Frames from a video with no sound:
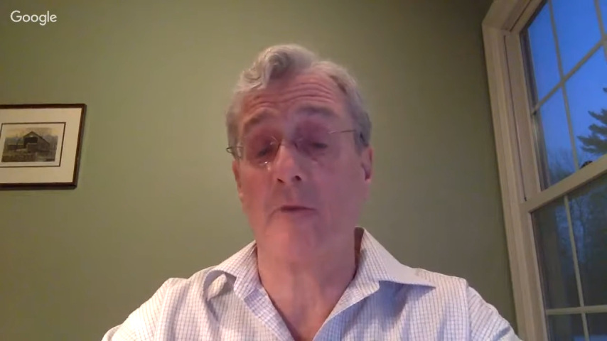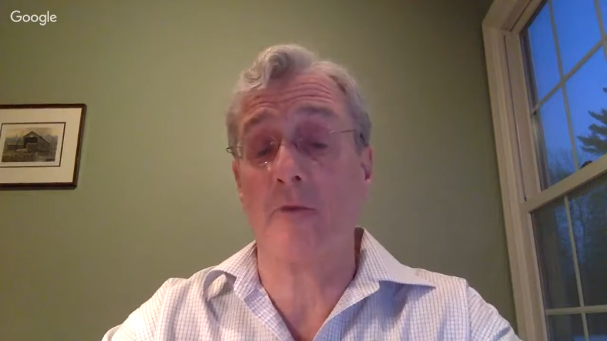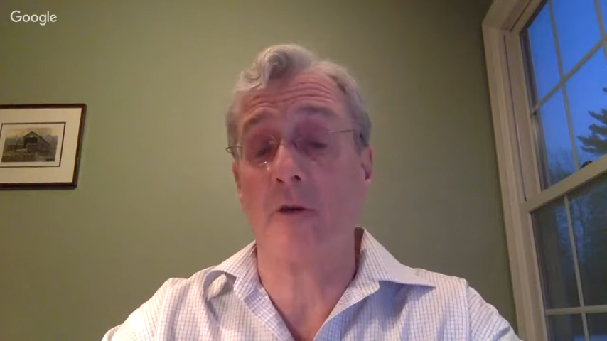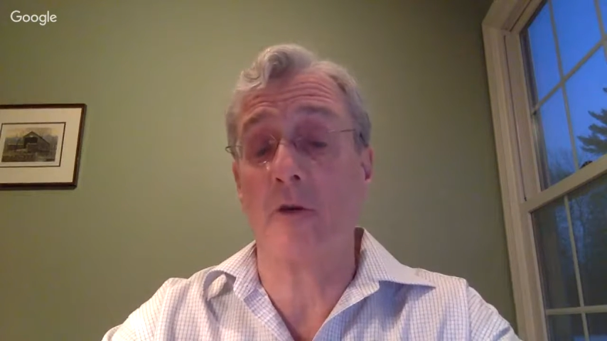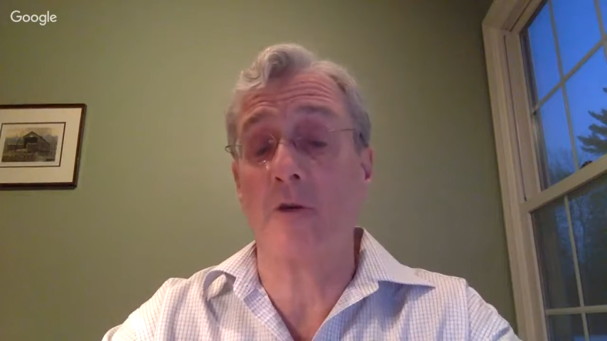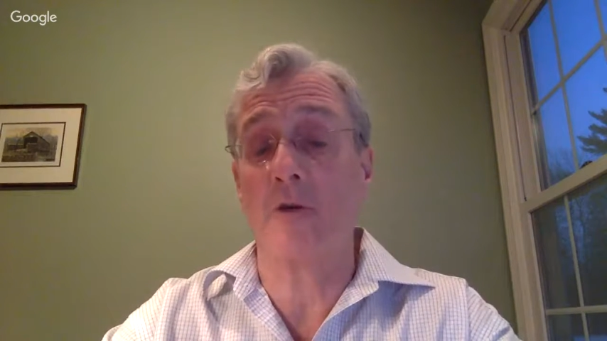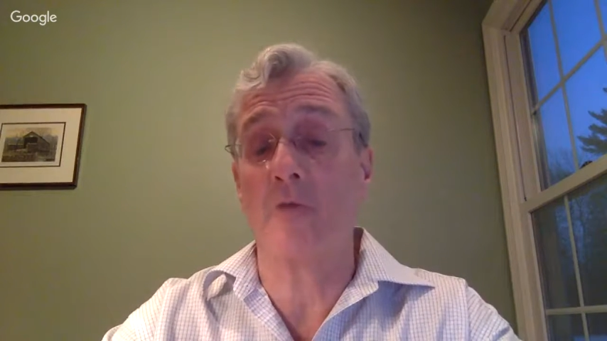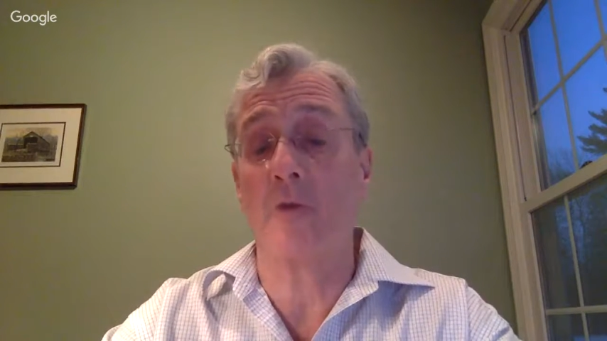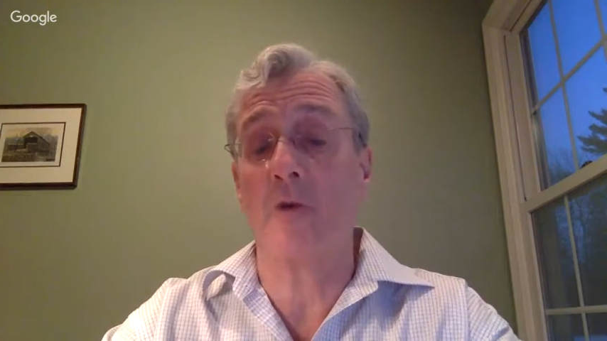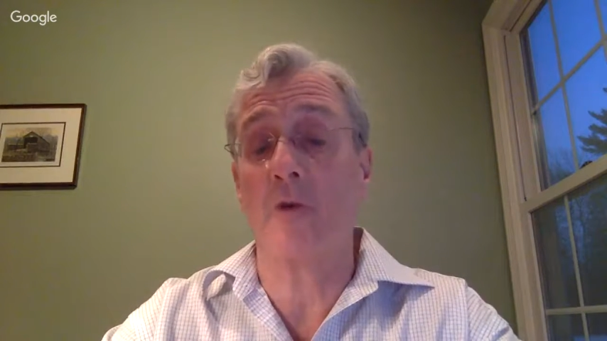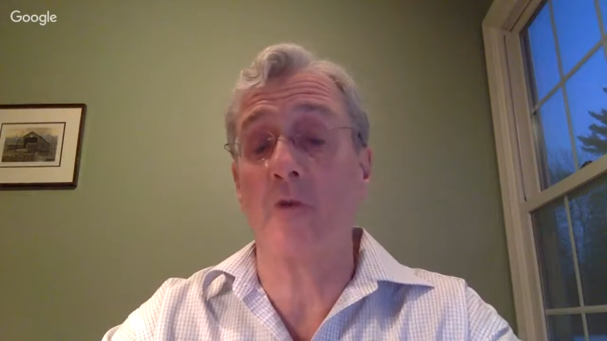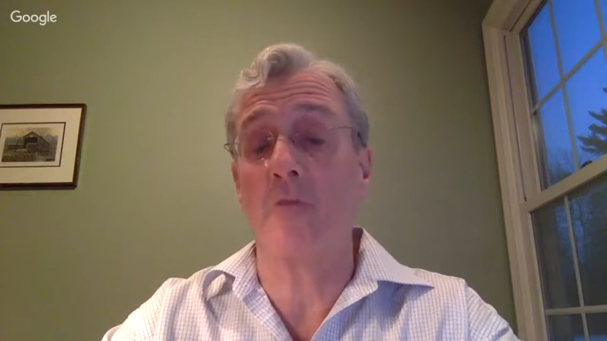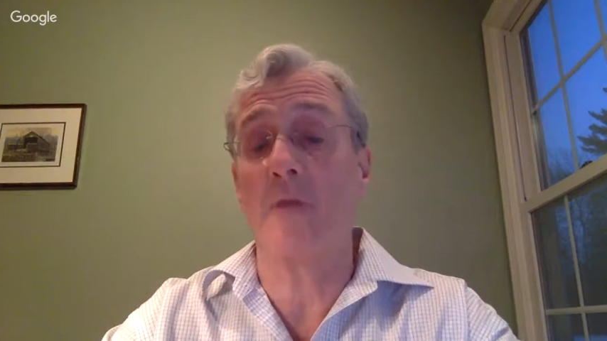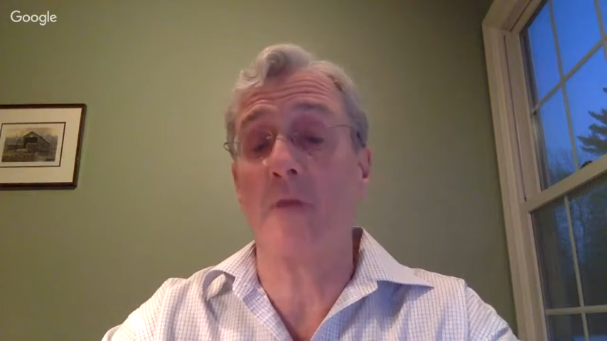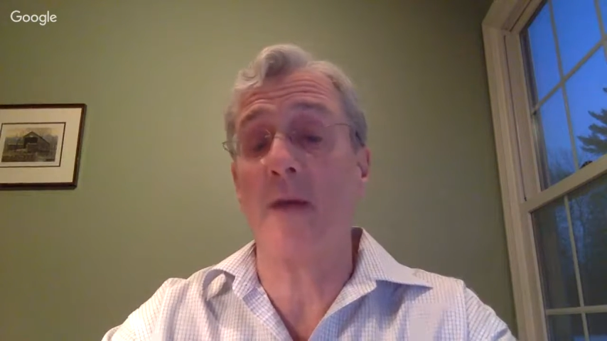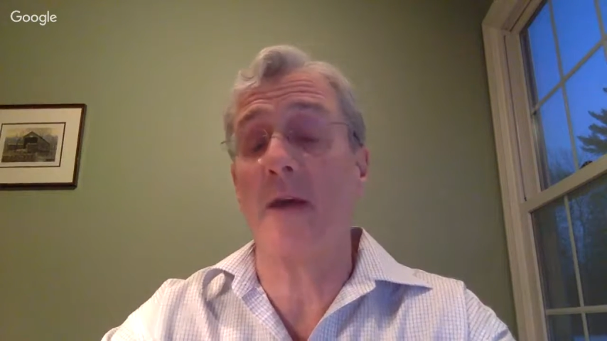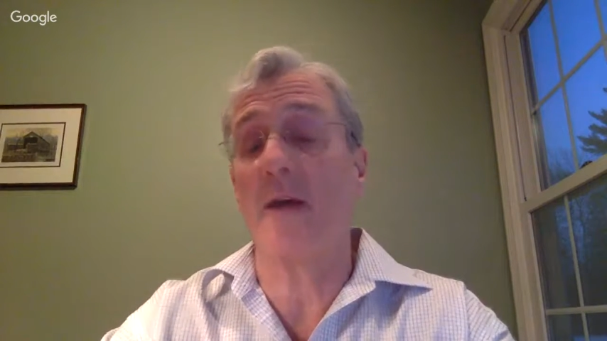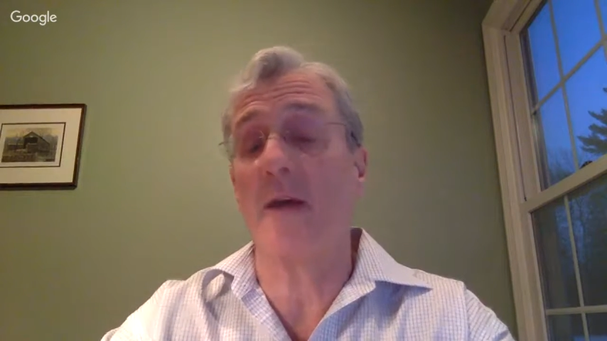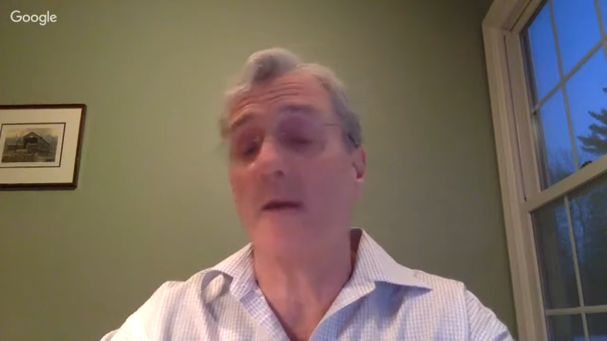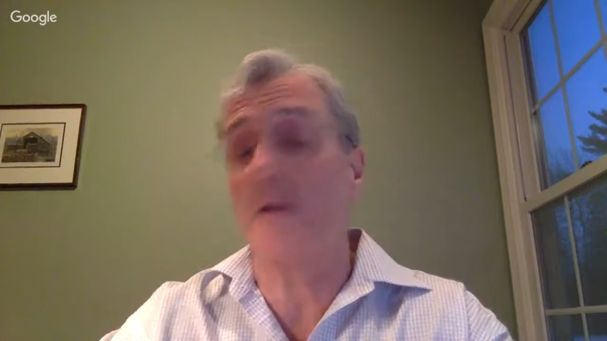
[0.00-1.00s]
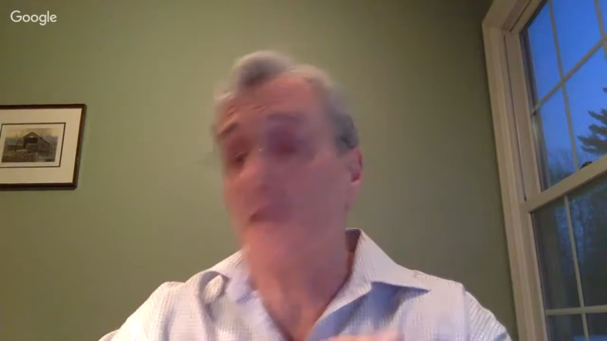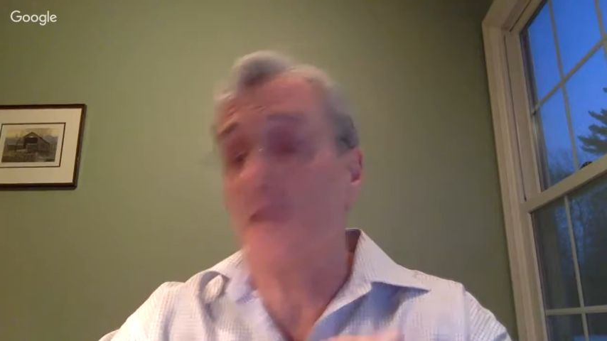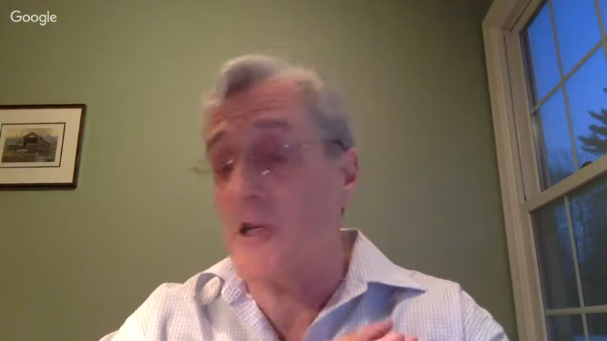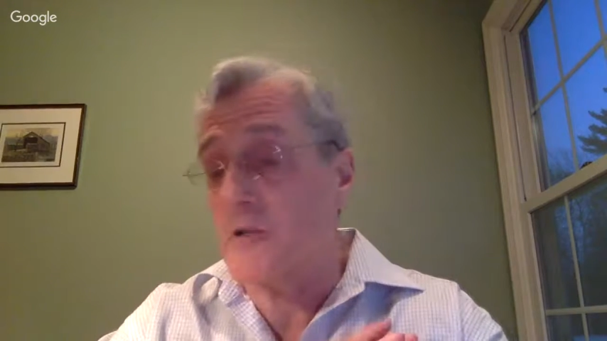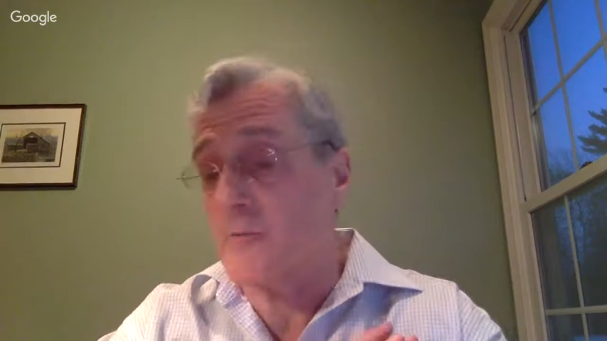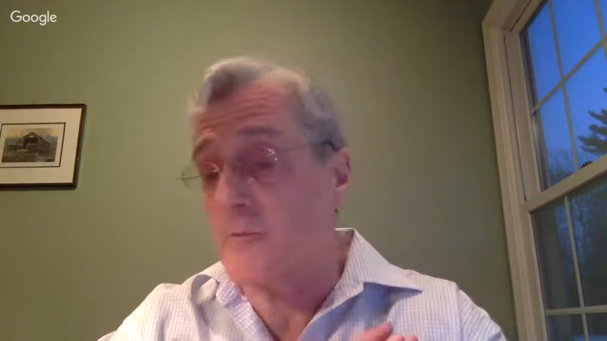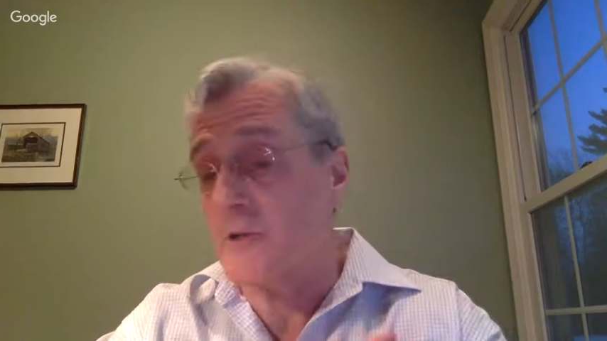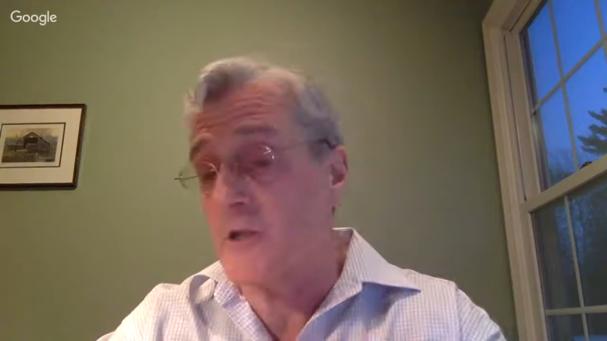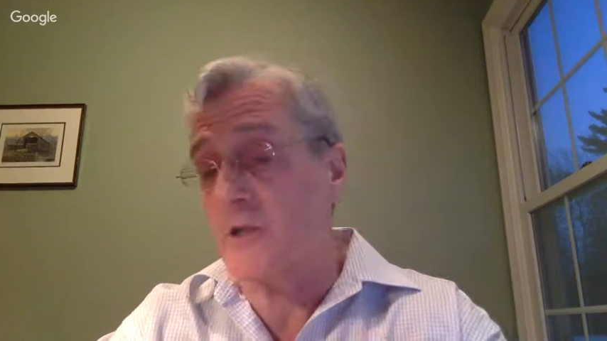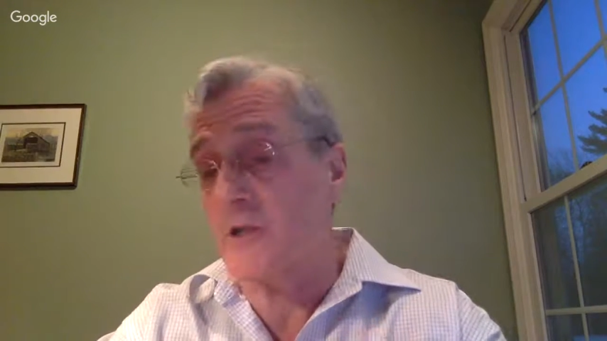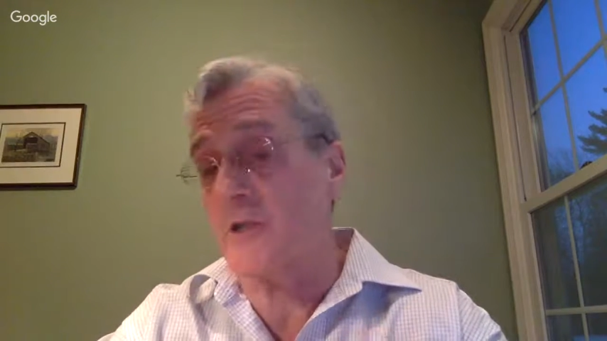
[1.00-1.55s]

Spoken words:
because when you make an adjustment to